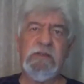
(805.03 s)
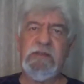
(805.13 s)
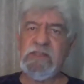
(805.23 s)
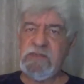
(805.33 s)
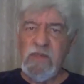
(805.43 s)

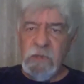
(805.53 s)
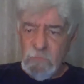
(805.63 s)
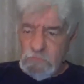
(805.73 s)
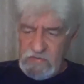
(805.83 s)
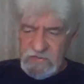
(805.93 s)
There's no
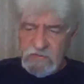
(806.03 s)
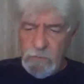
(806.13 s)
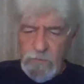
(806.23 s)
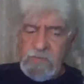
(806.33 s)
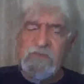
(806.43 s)
place to
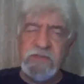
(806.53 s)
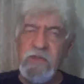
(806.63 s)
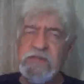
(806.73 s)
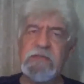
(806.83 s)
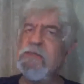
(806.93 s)
pack it
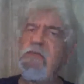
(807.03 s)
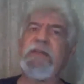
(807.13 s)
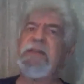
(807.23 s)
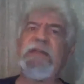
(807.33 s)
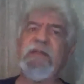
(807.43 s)
right
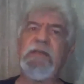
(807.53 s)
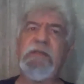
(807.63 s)
right now.